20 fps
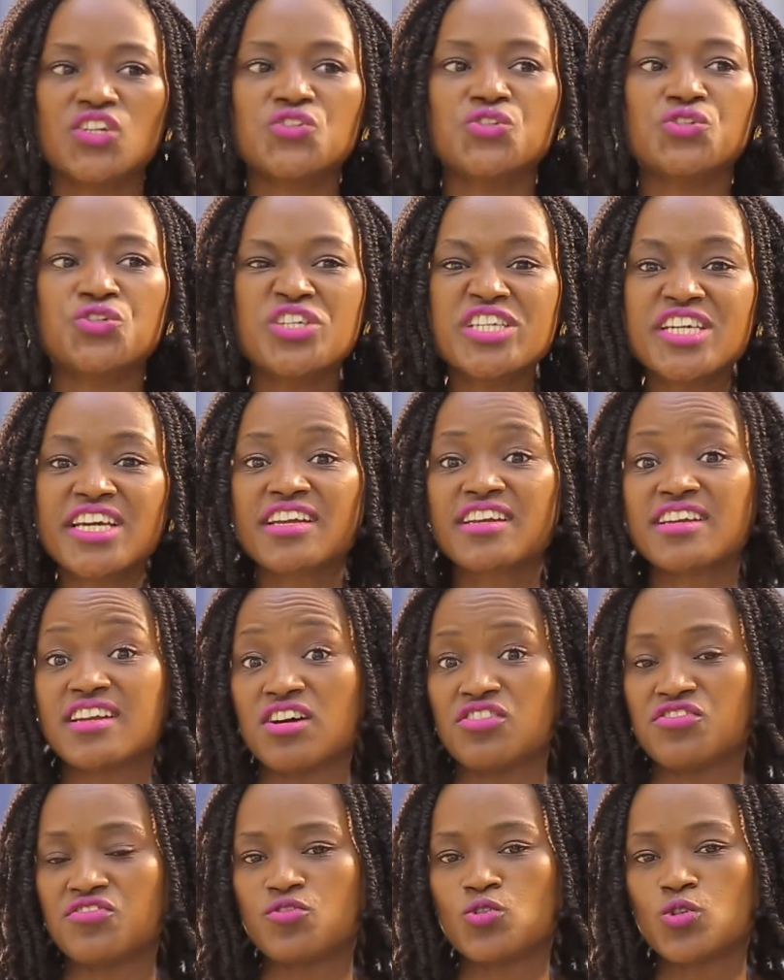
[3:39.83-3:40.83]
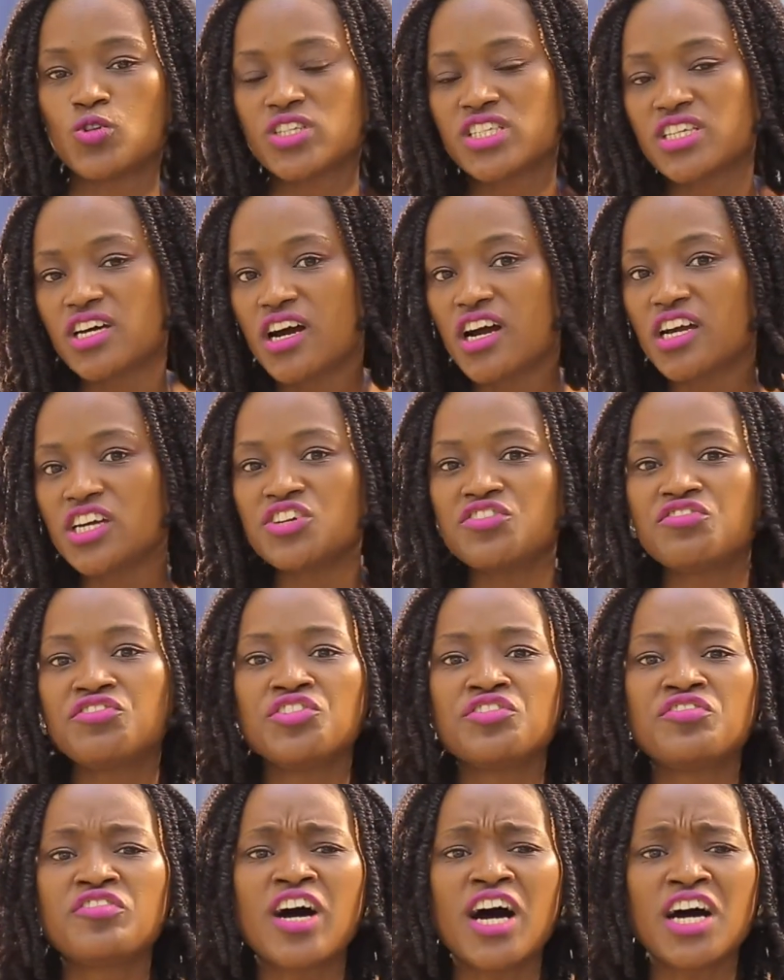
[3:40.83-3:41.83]
Drink enough water. If
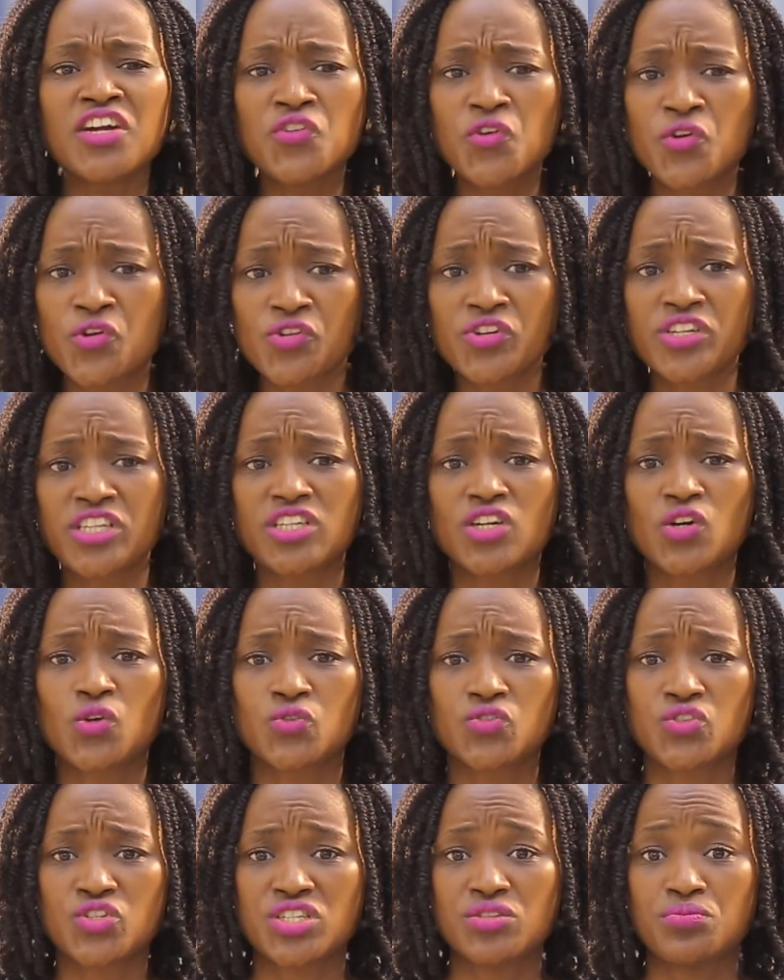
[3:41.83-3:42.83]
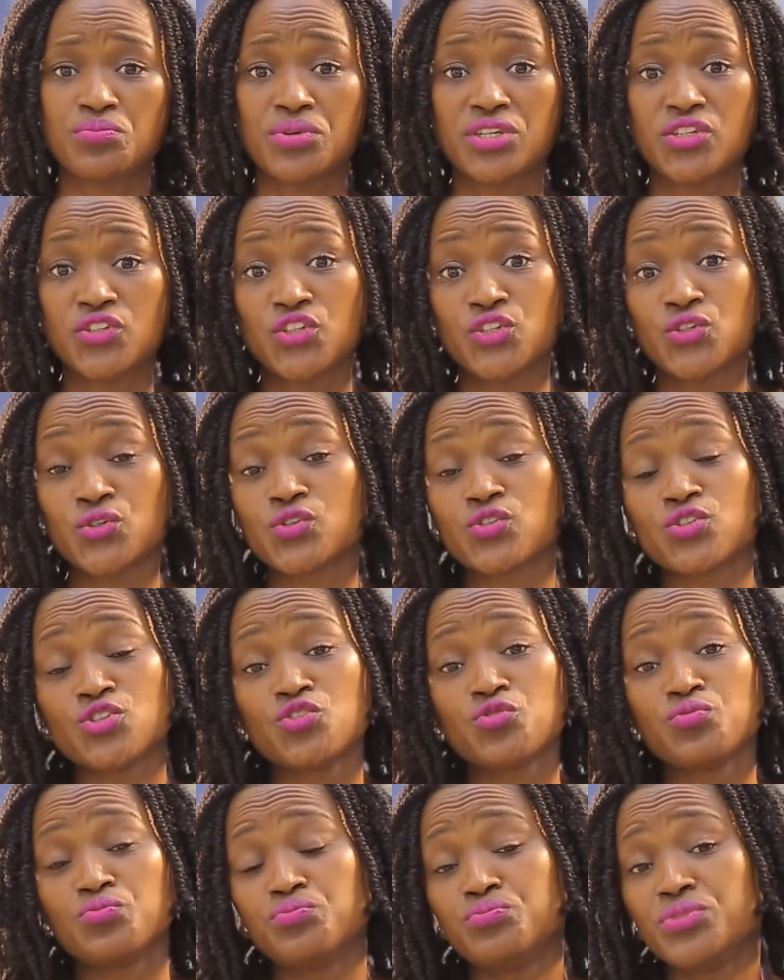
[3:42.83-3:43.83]
you've had chronic constipation,
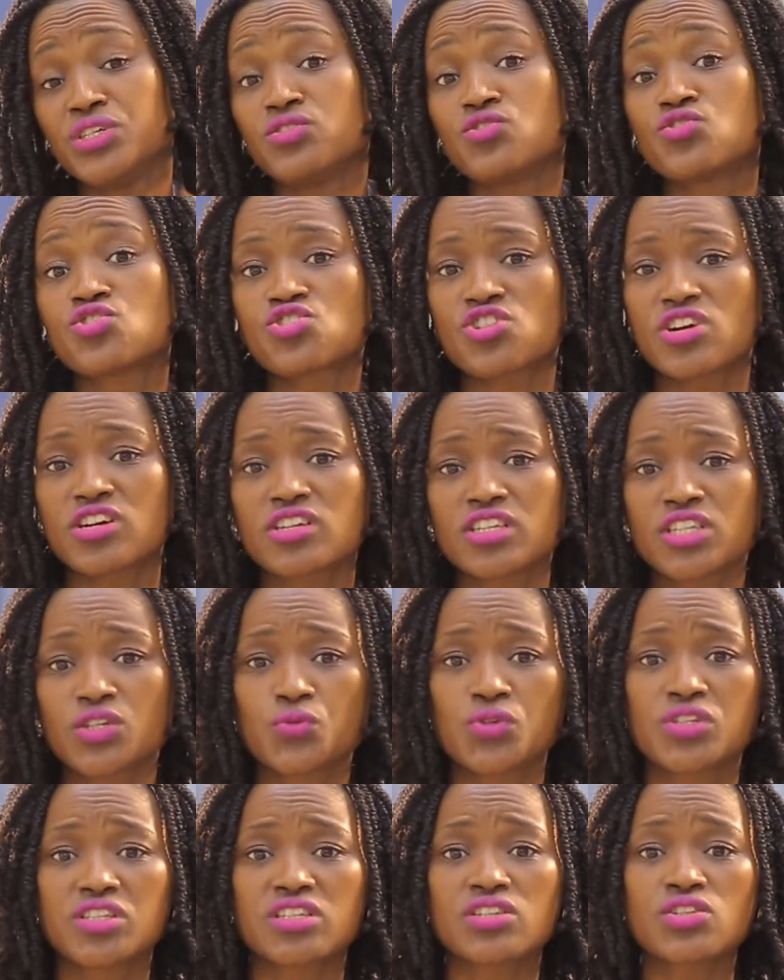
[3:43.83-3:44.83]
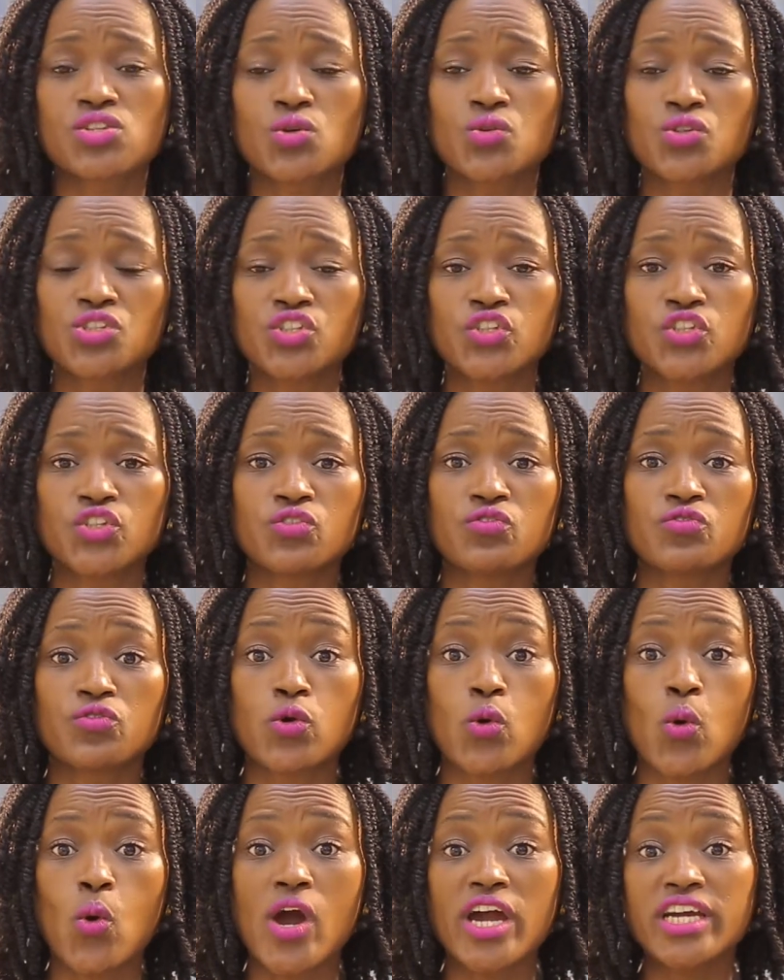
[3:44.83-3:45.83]
you've been struggling with this condition
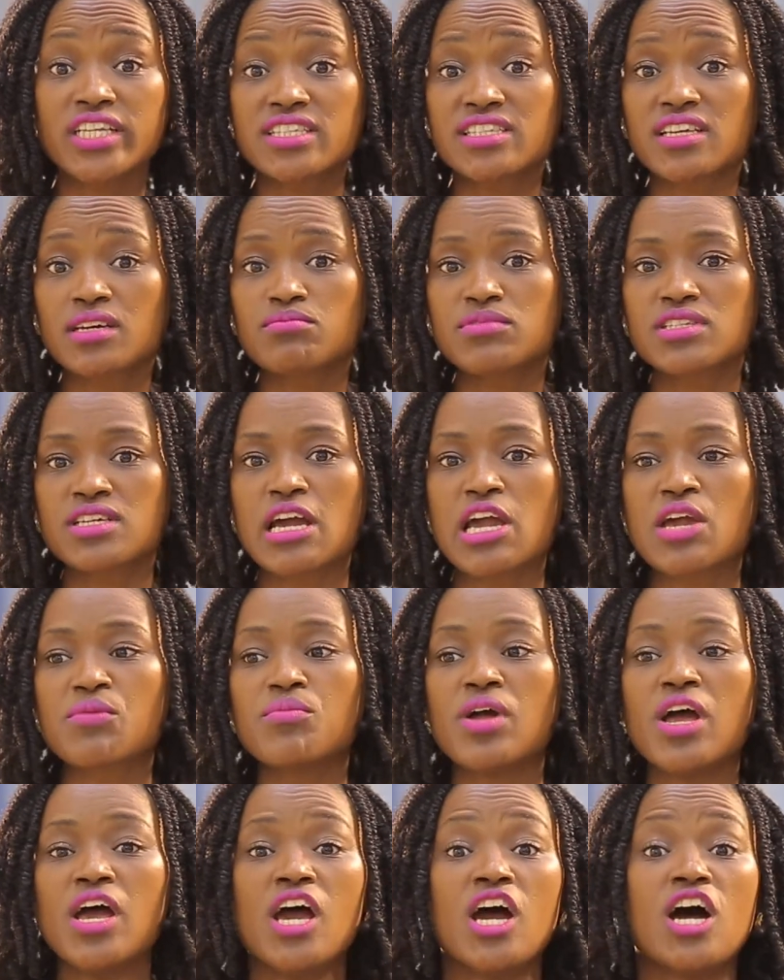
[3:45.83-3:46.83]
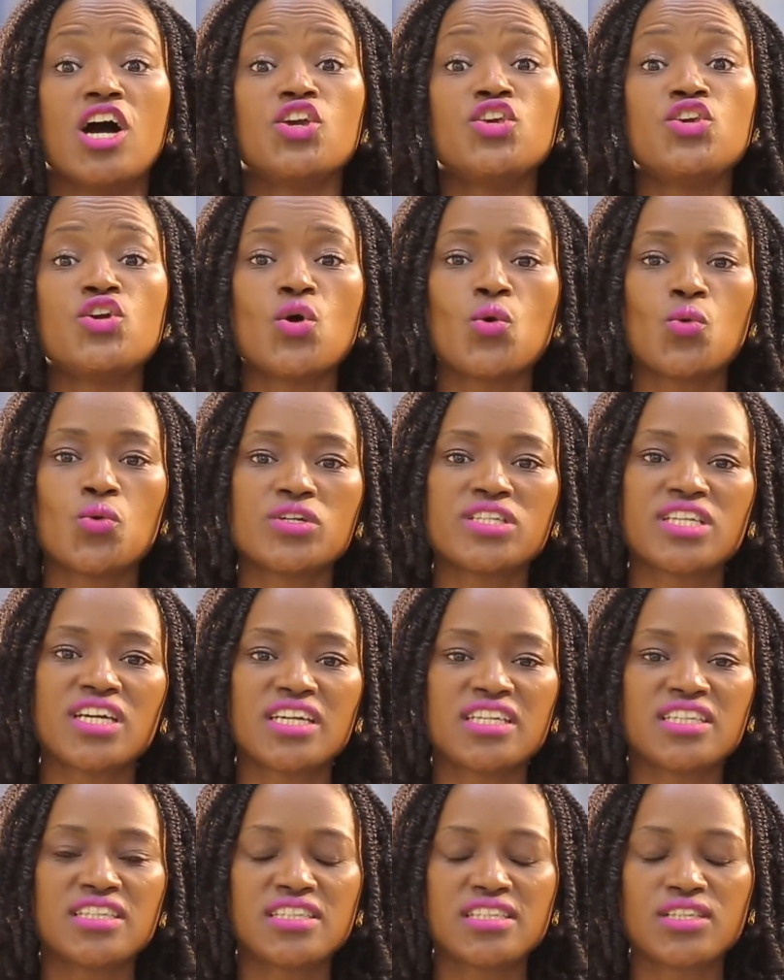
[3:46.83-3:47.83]
for quite some time, your water
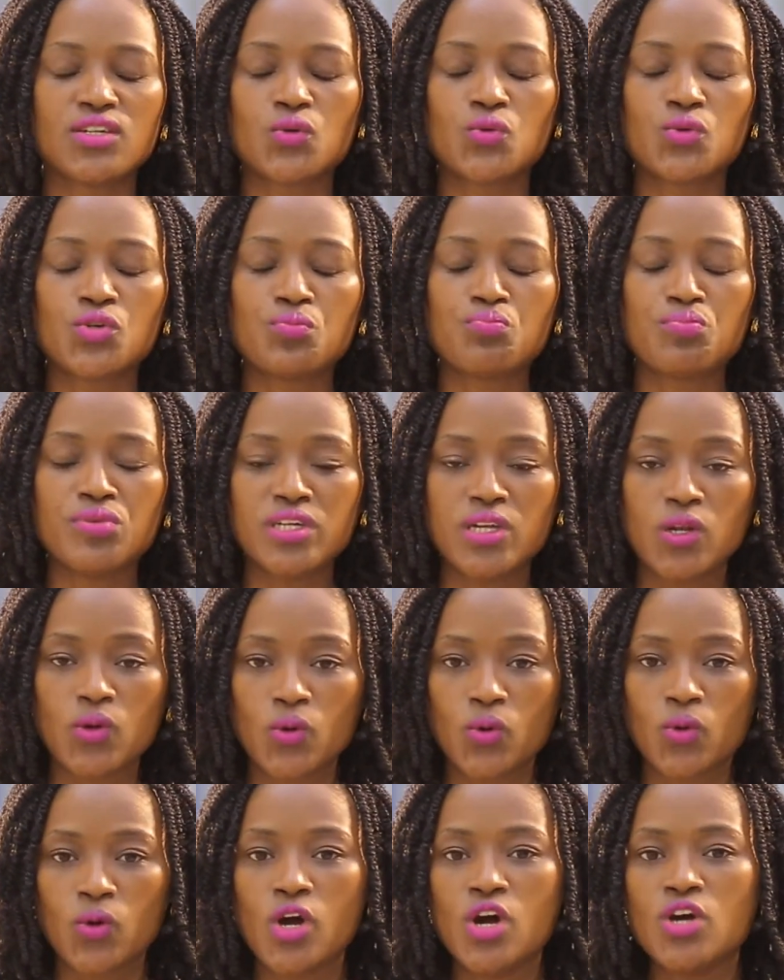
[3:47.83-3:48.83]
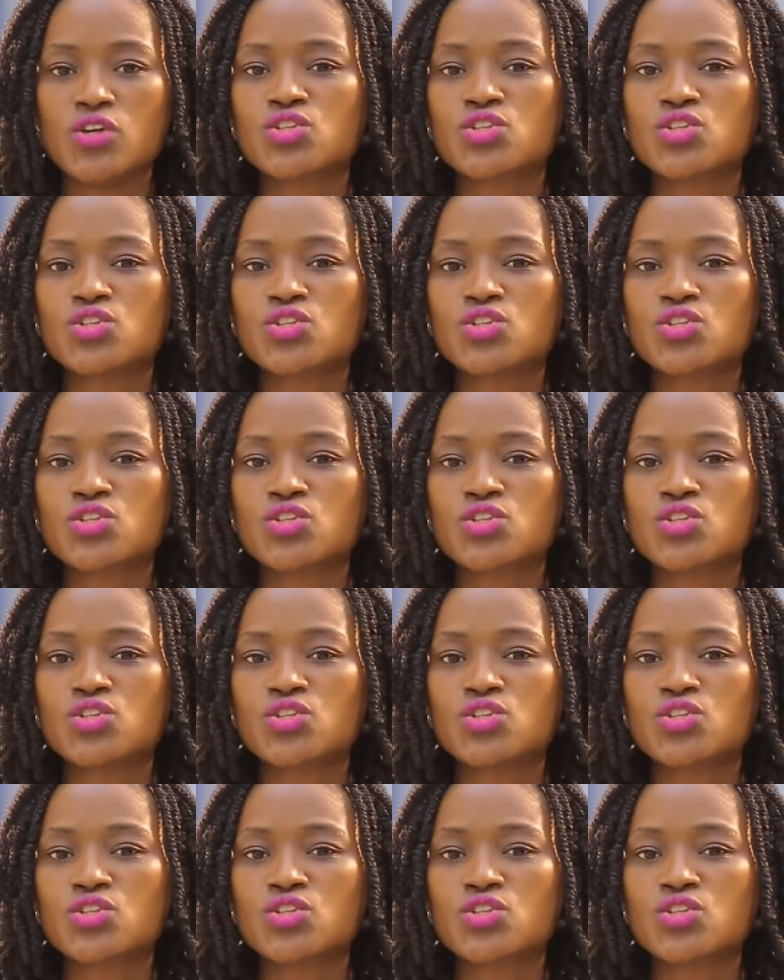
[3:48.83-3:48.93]
intake would be low.